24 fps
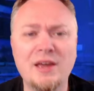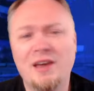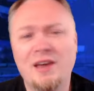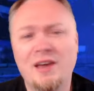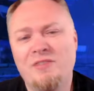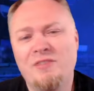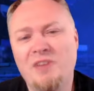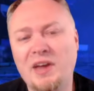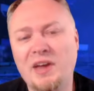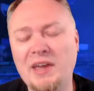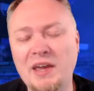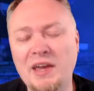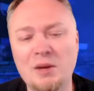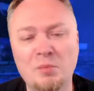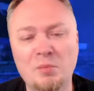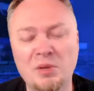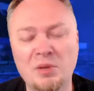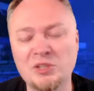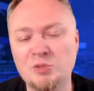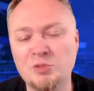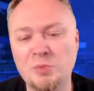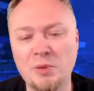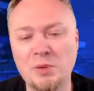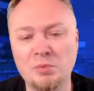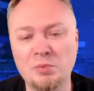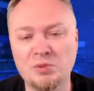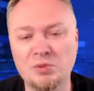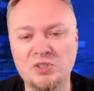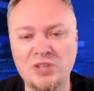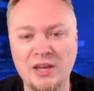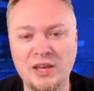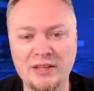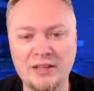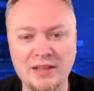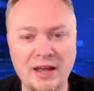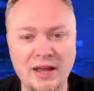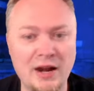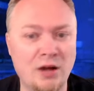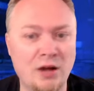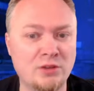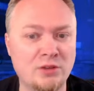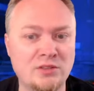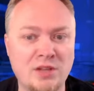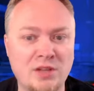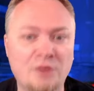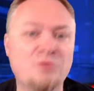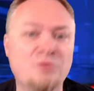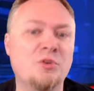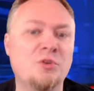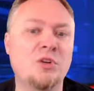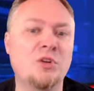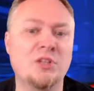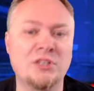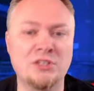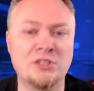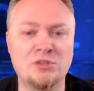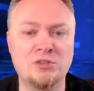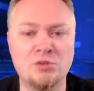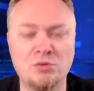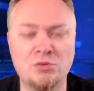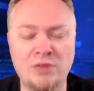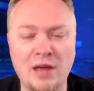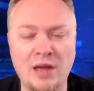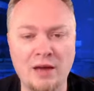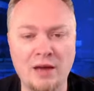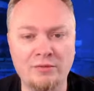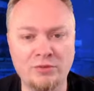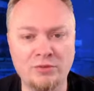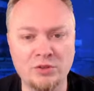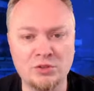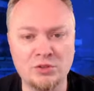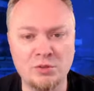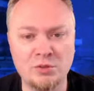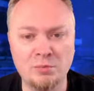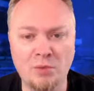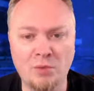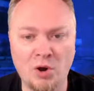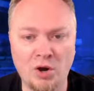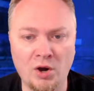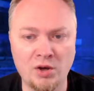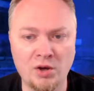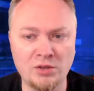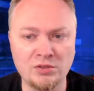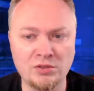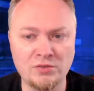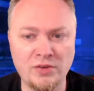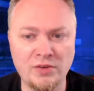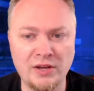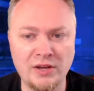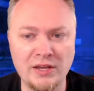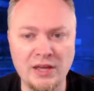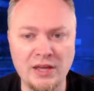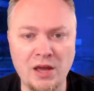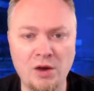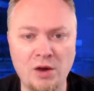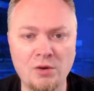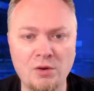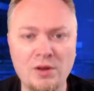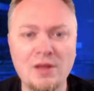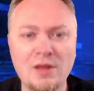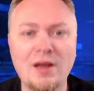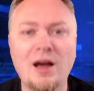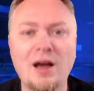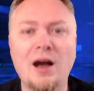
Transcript: If I get a bunch of people saying that, I'll definitely do that for tomorrow's video.